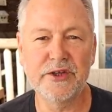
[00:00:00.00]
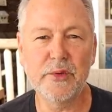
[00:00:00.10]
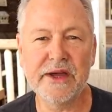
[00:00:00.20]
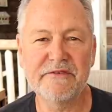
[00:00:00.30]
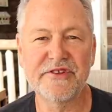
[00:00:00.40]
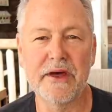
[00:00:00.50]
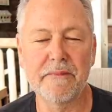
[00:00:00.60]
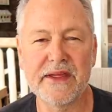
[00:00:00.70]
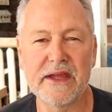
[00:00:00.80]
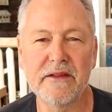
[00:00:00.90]
you have
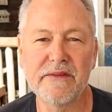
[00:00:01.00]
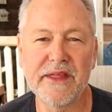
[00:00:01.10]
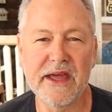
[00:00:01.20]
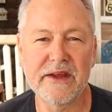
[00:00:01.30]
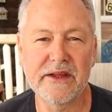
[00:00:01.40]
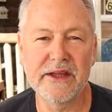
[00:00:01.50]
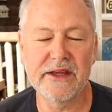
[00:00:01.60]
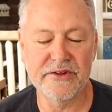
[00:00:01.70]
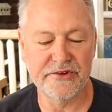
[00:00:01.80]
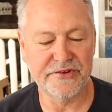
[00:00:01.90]
something that
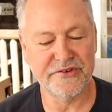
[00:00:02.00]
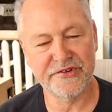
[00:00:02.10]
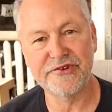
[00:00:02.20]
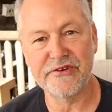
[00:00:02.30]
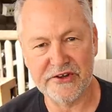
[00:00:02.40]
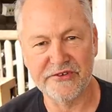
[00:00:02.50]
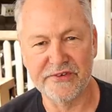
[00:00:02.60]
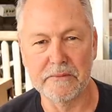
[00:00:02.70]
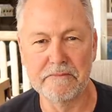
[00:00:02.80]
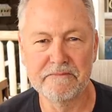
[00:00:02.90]
is
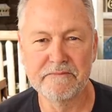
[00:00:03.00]
stressful.